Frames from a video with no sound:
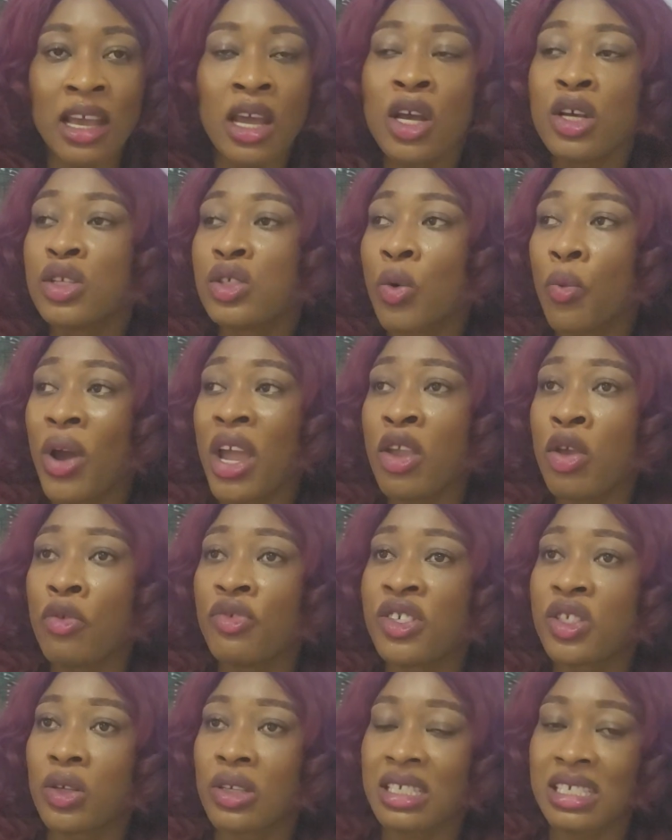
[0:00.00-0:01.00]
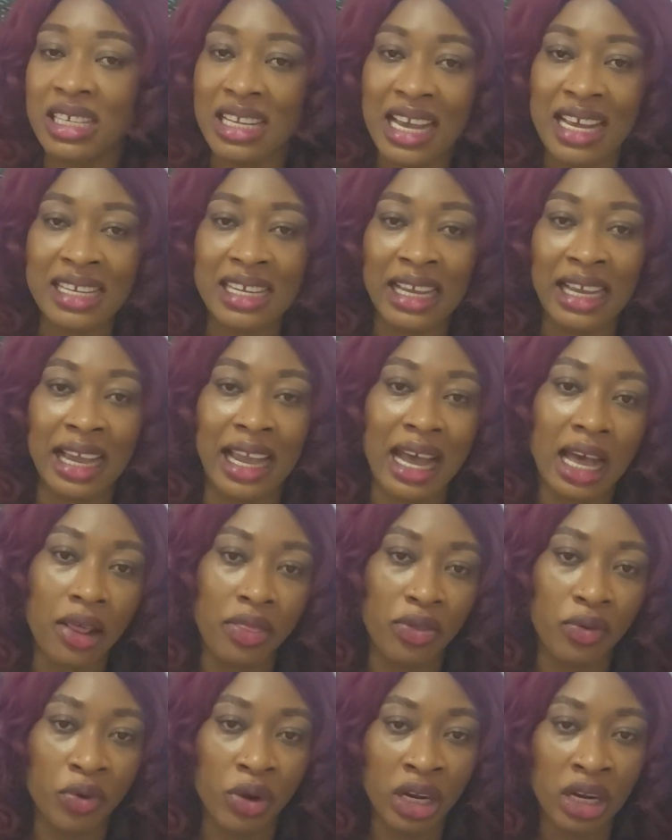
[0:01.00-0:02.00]
So when you've succeeded in
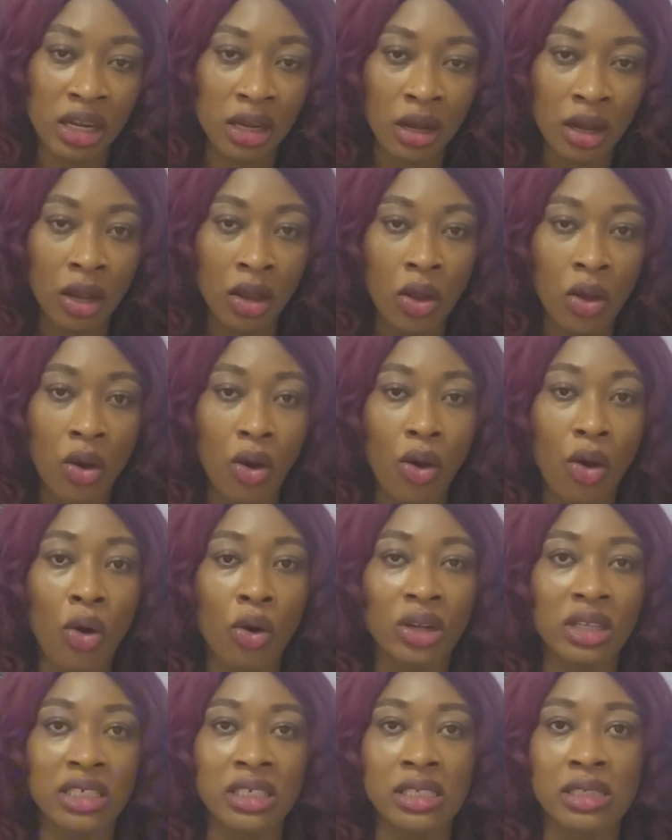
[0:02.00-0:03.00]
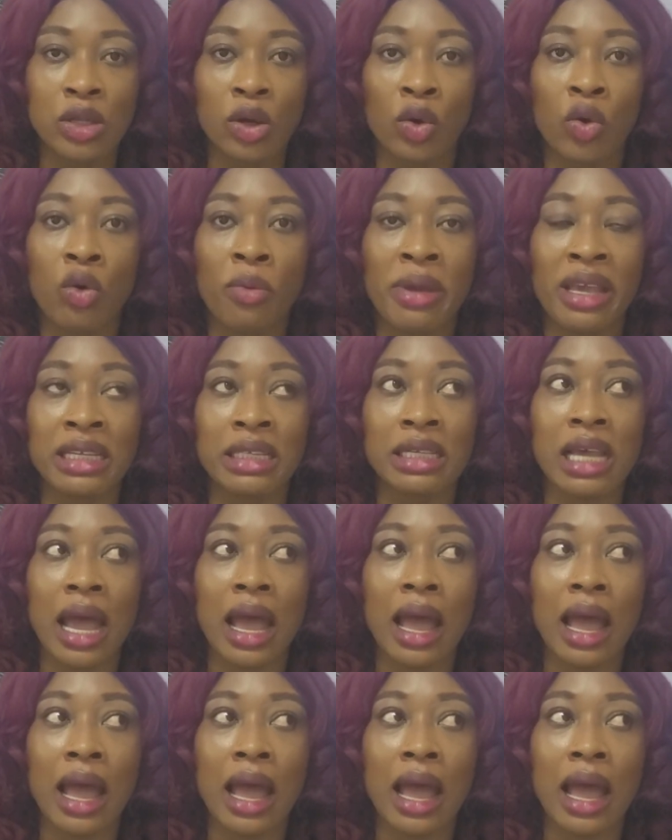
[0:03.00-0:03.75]
gathering all these documents,